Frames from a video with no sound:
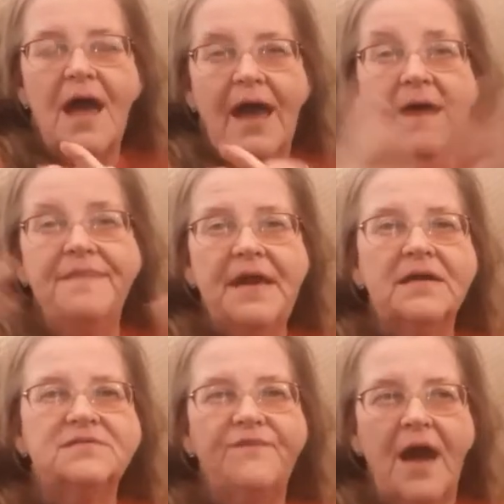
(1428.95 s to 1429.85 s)
And I think
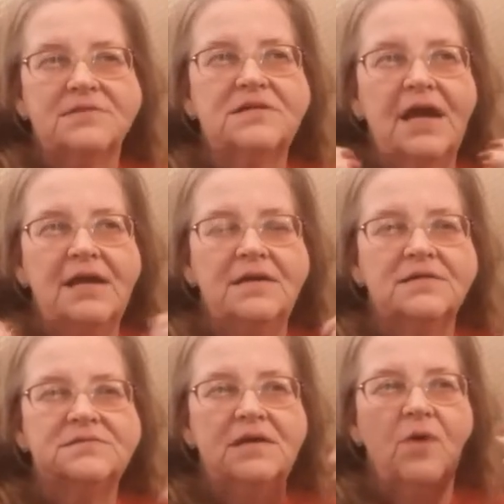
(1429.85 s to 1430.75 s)
it's fascinating to
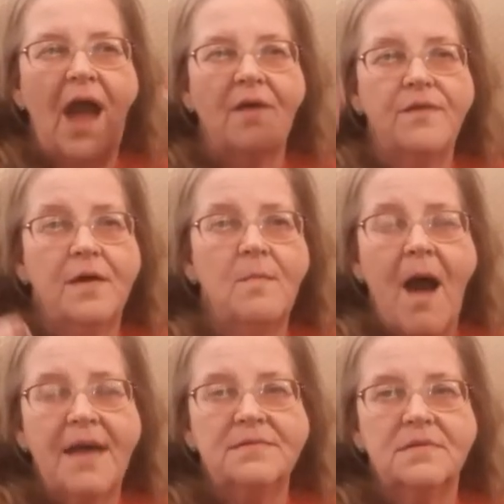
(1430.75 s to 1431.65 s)
see how their
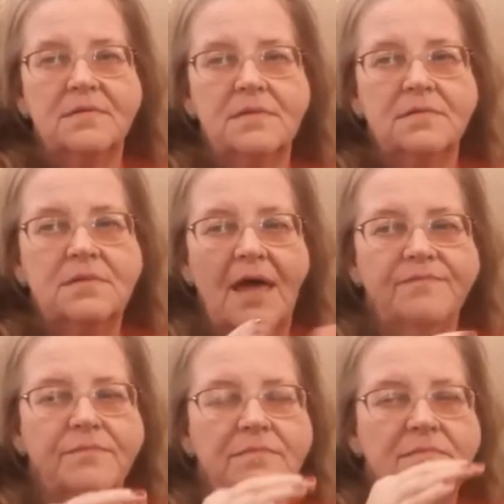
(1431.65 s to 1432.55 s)
mind, not
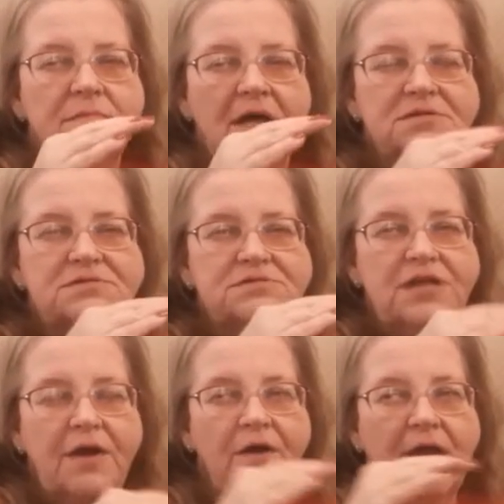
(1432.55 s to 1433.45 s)
not
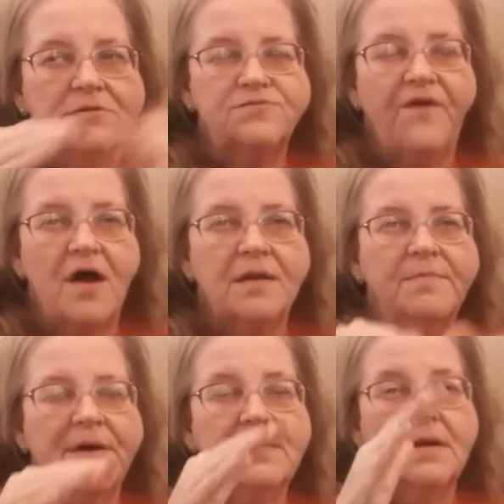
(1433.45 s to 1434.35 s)
Gary and Vonna,
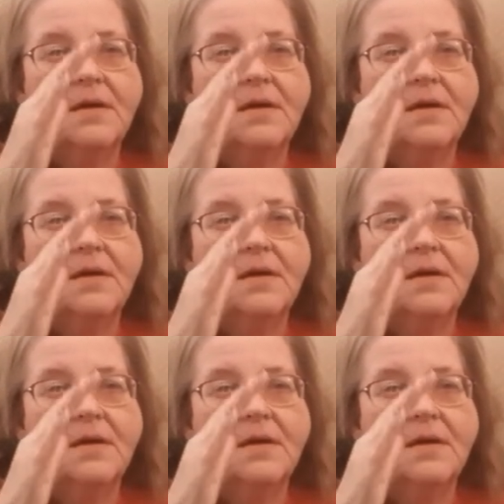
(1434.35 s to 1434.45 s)
but